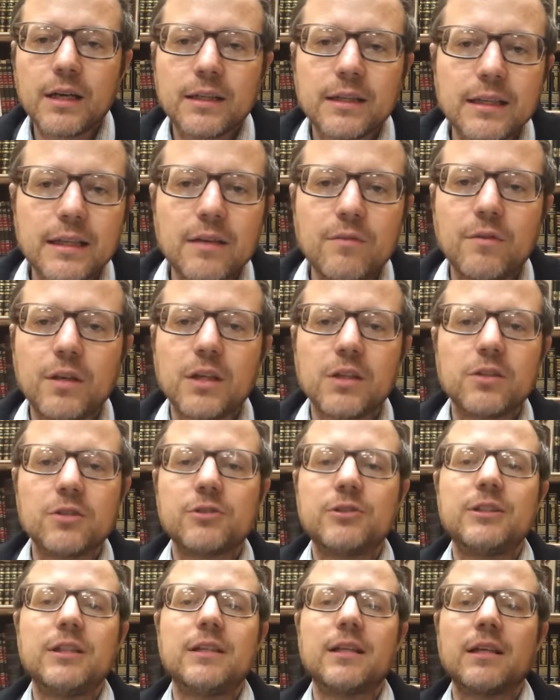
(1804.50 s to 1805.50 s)
and the evening, you'll
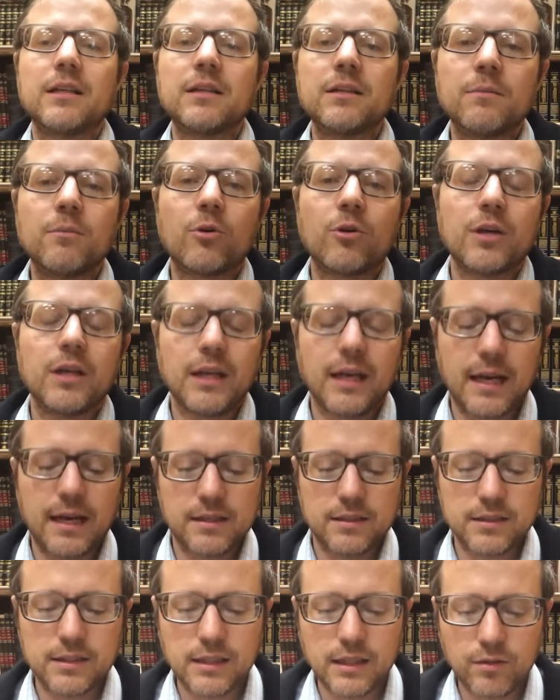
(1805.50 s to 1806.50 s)
see that in the morning and
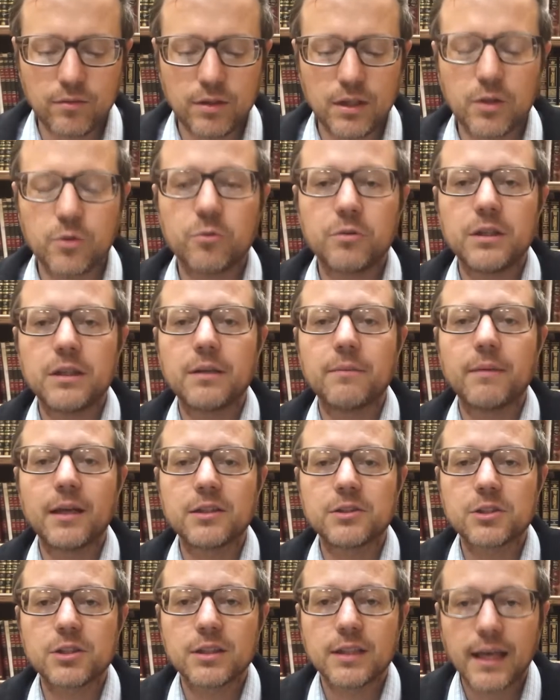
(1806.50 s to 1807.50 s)
in the evening we
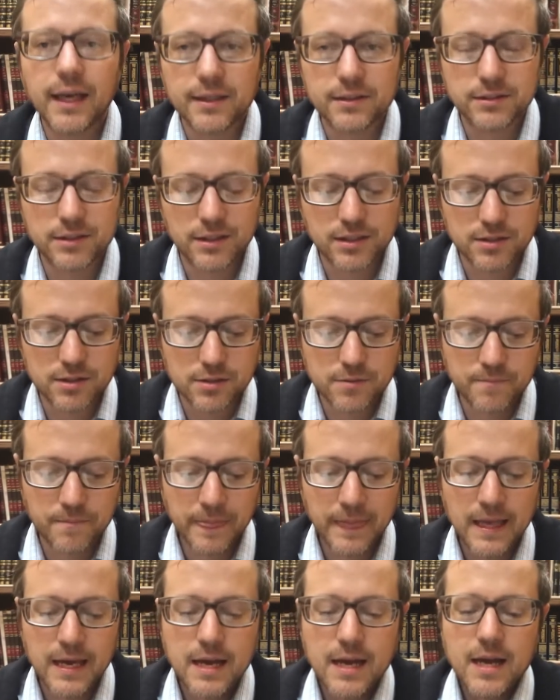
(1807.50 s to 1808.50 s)
mention the Exodus.
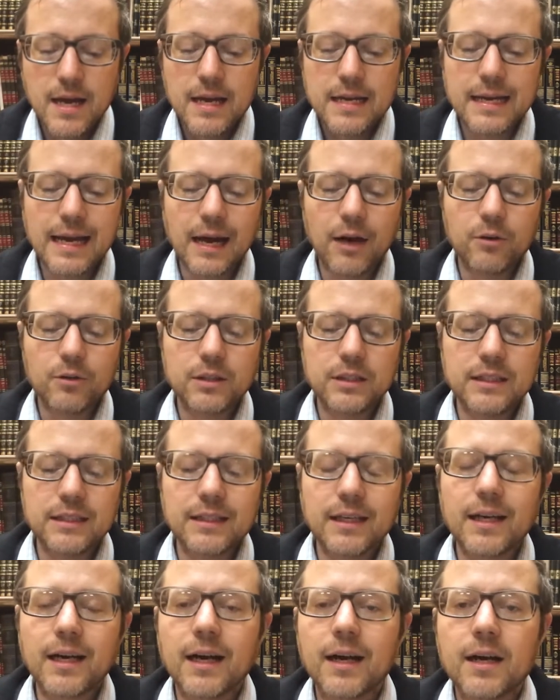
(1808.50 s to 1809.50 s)
Now, the
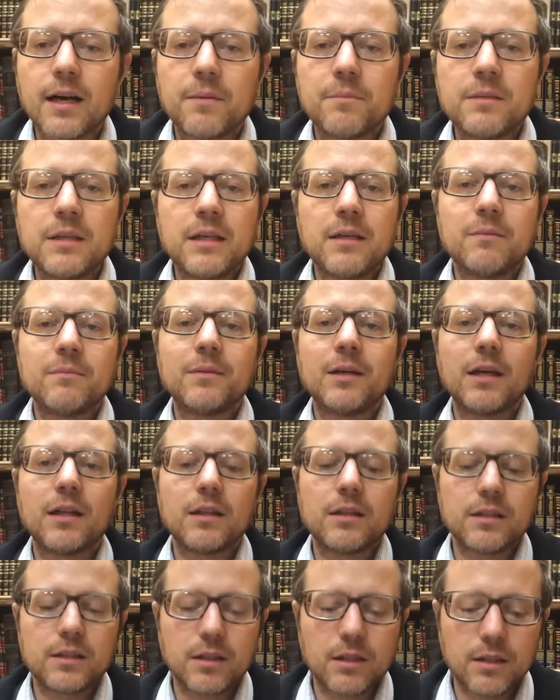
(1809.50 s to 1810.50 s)

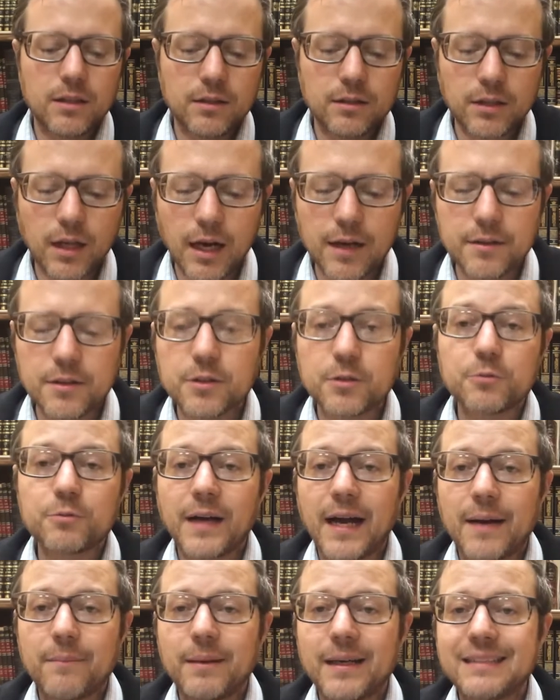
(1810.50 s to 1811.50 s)
Chachamim, the other
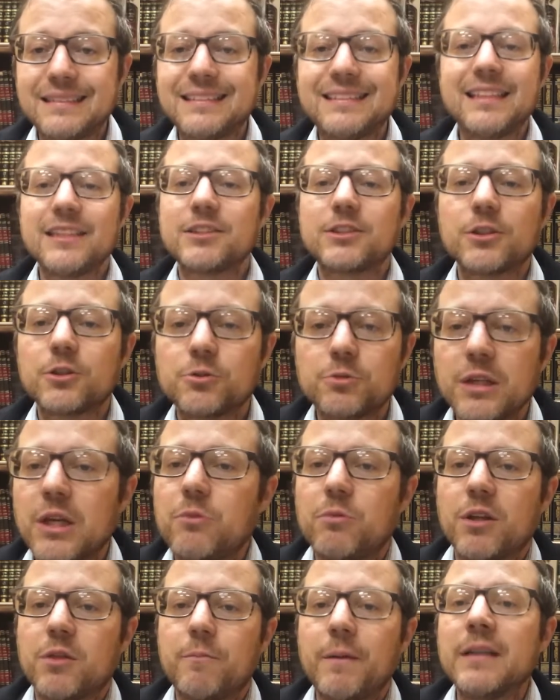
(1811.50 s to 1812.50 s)
rabbis, disagreed
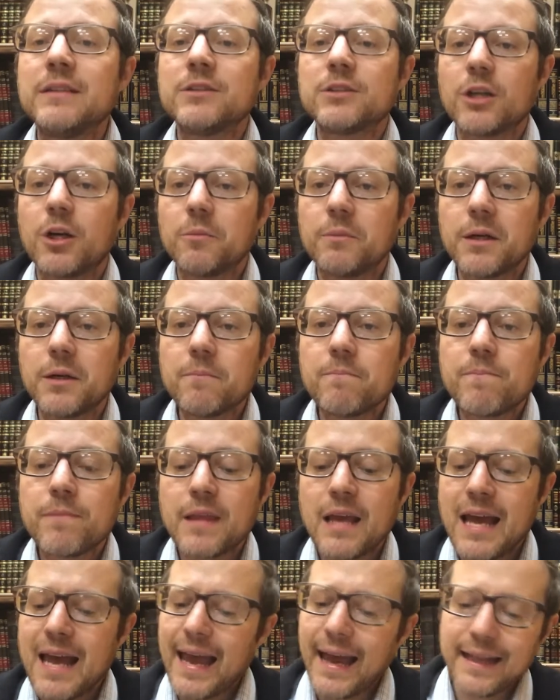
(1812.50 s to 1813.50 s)
with Ben Zoma,
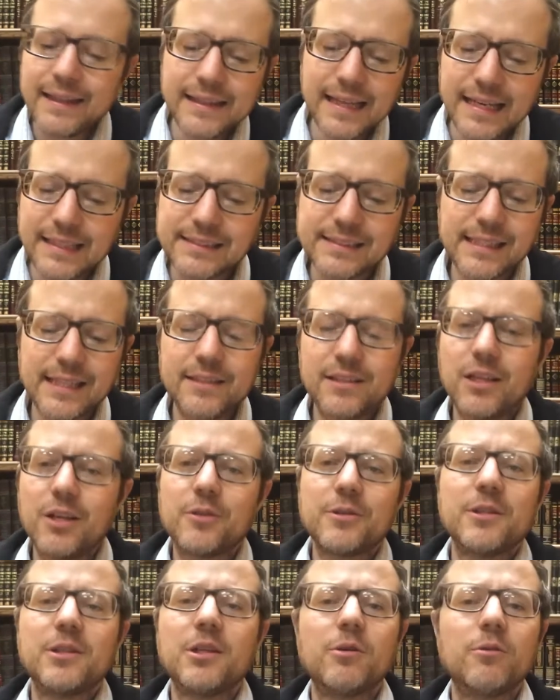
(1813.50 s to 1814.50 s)
and they said, no,
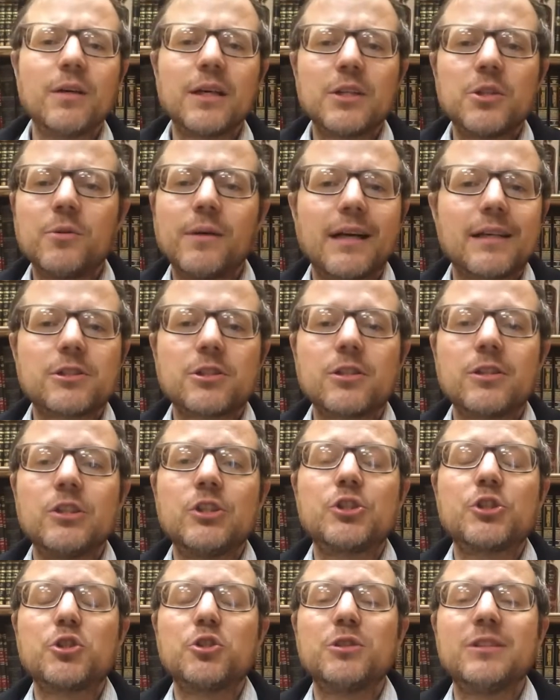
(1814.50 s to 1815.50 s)
you know what? You actually
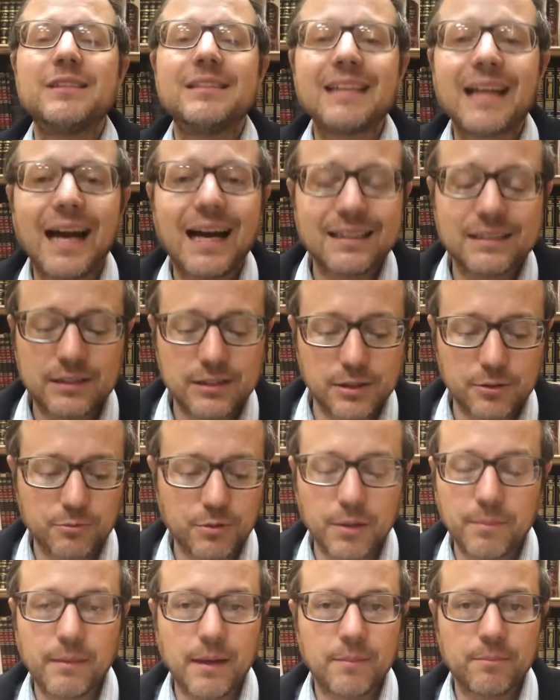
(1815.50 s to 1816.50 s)
should not
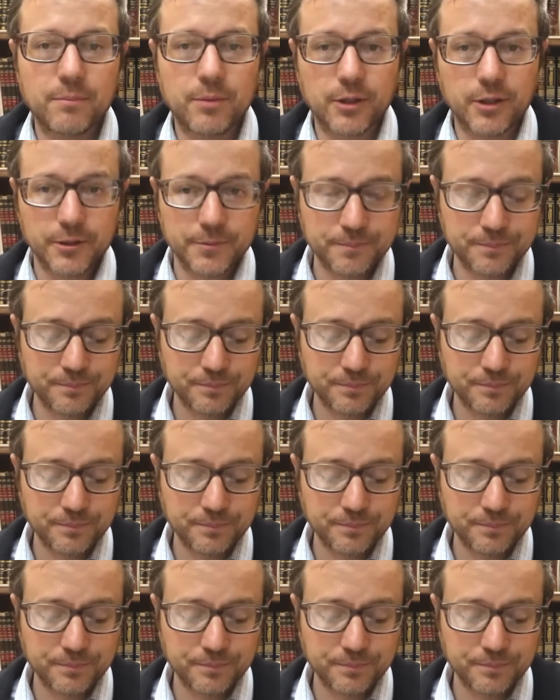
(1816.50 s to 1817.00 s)
remember